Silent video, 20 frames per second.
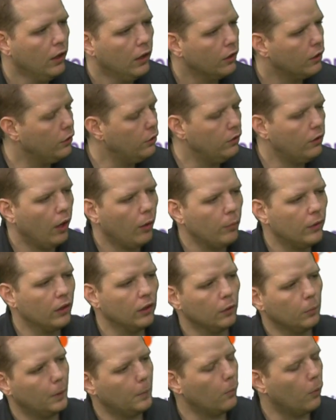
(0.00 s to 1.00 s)
Could you tell me a
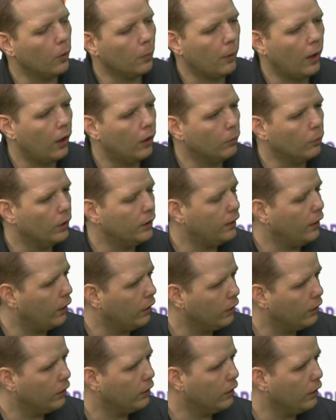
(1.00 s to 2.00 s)
little bit more about what
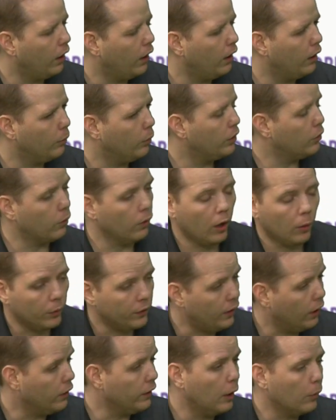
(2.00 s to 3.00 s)
Dell, uh, what's going on
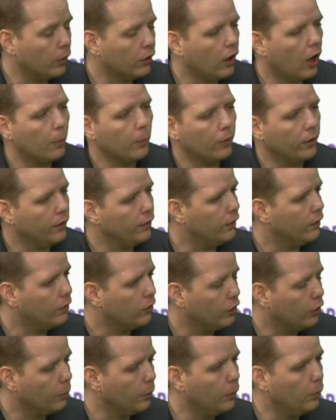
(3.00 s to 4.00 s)
with Dell network operating
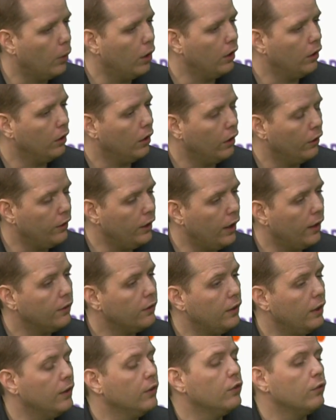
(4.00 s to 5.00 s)
system and what the
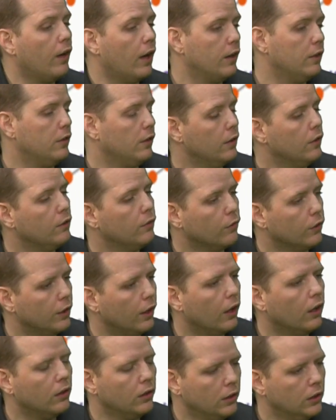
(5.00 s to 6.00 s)
SDN strategy is for
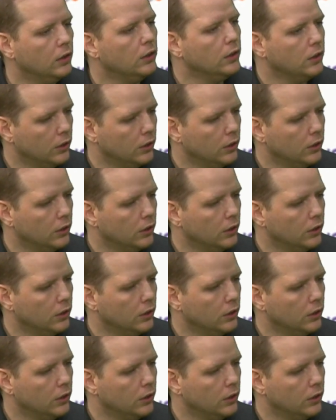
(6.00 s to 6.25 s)
absolutely,